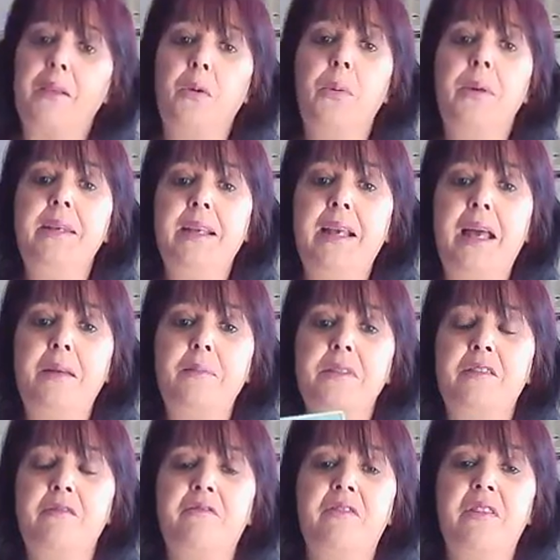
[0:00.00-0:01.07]
Queen of
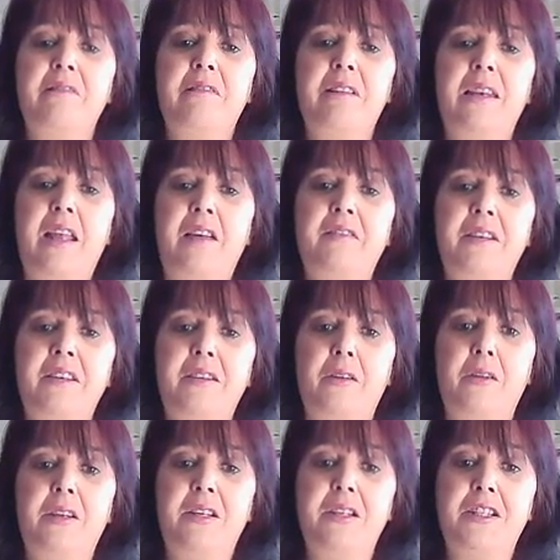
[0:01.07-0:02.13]
Cups, very loving
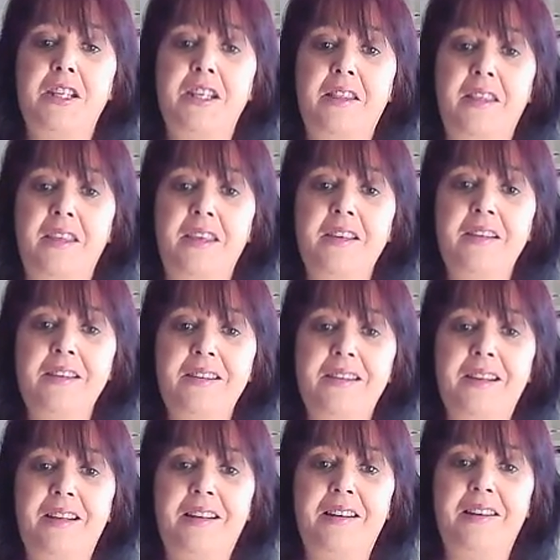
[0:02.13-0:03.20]
energy there.
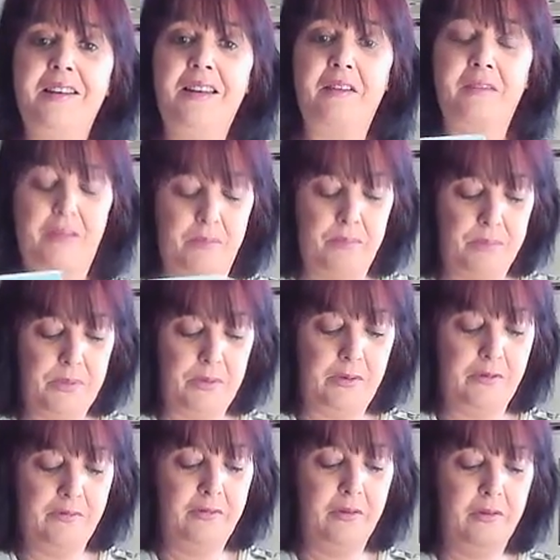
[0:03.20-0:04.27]
Love it,
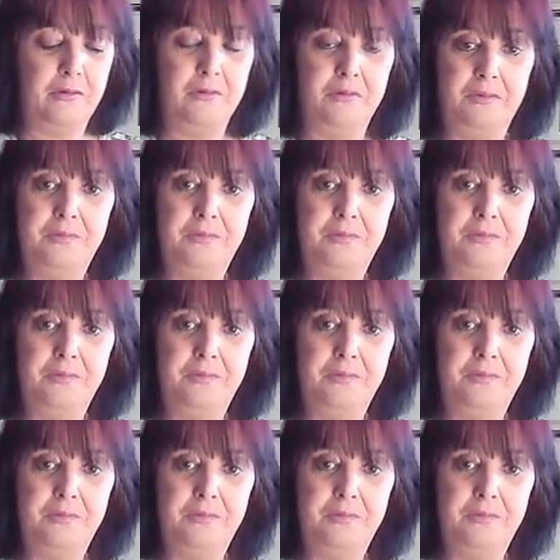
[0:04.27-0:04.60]
beautiful.